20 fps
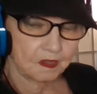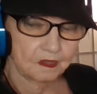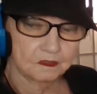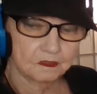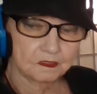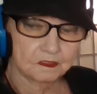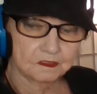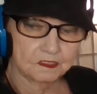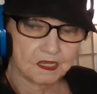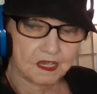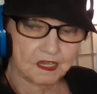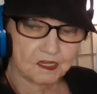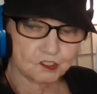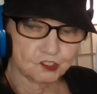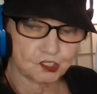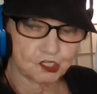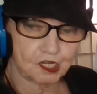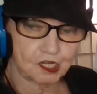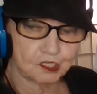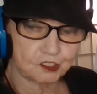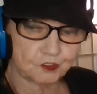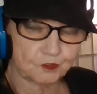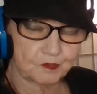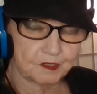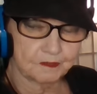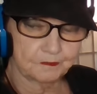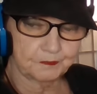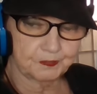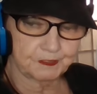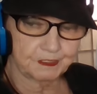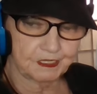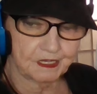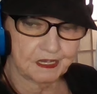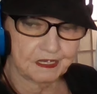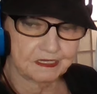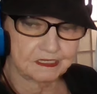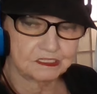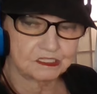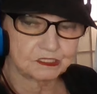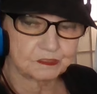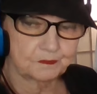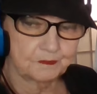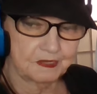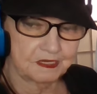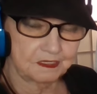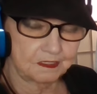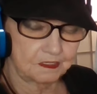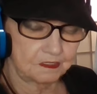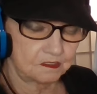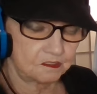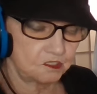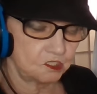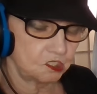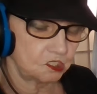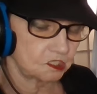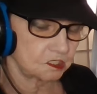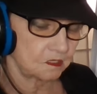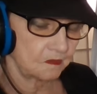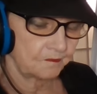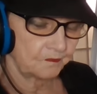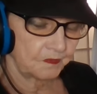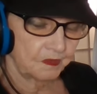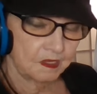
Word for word: And now, shelter in place means